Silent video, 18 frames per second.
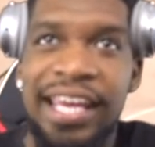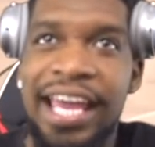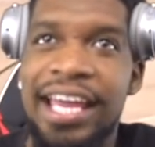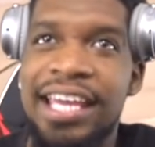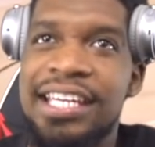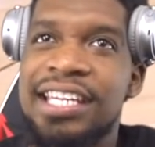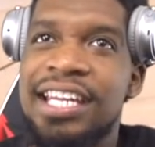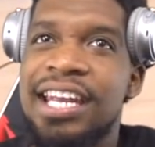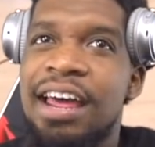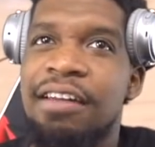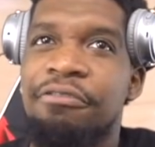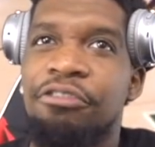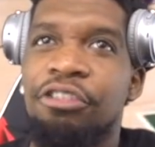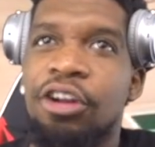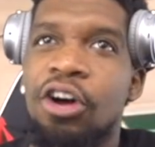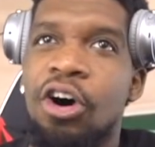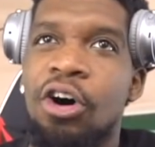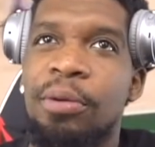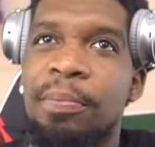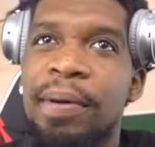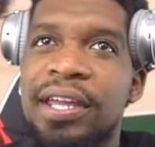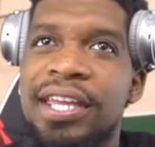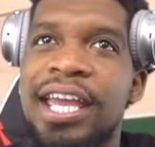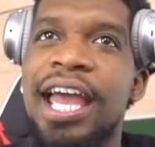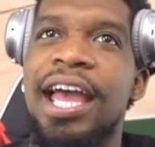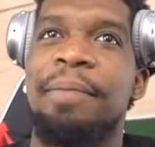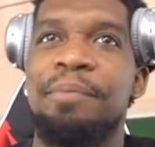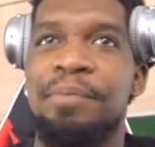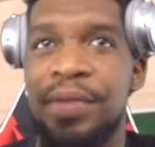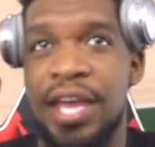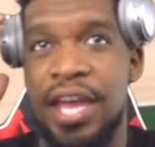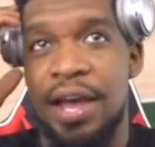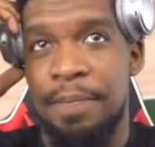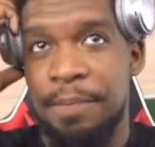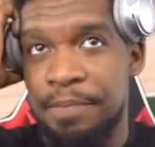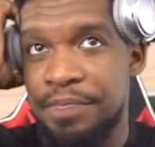Yeah, he did that in front of all the and
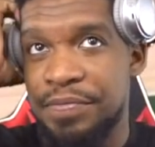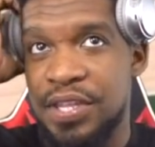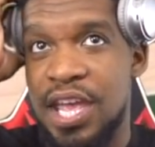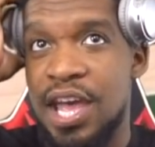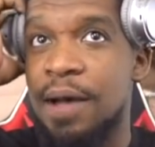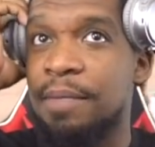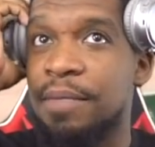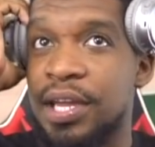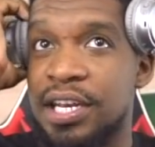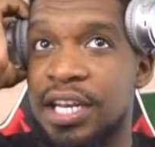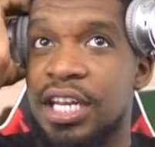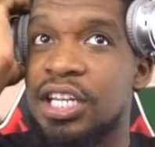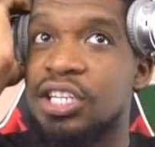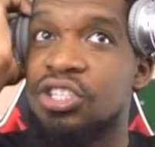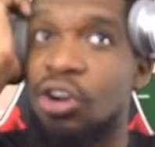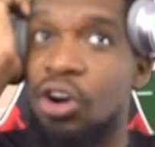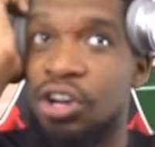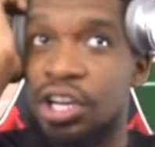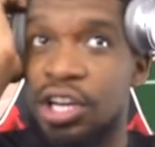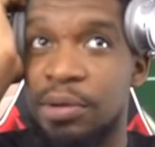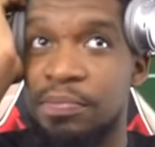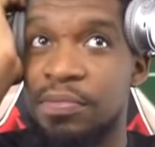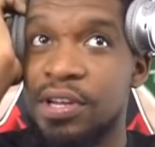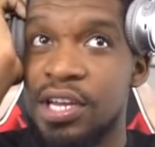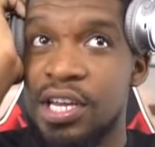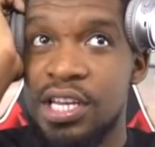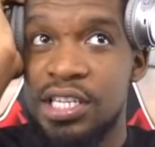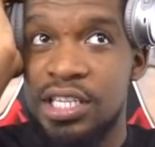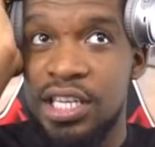then he told him.